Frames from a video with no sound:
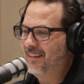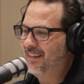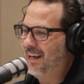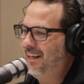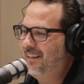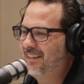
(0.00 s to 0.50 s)
his
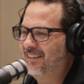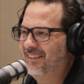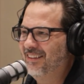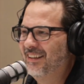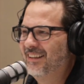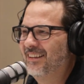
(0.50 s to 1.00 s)
attitude.
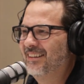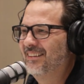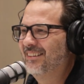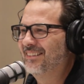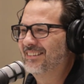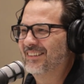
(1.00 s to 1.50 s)

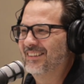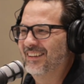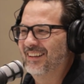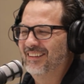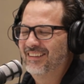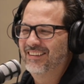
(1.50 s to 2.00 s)
There's
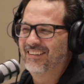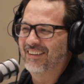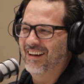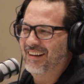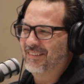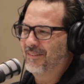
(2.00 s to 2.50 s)
a
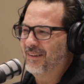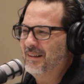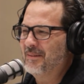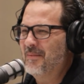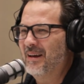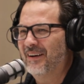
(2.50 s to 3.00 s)
lot of
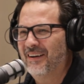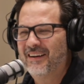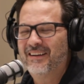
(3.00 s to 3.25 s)
freedom there.